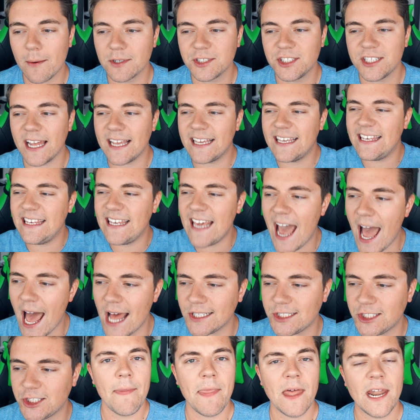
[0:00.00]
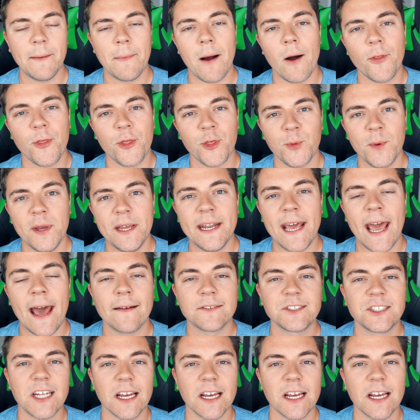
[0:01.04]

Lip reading: I was like, yes! And then about 3.5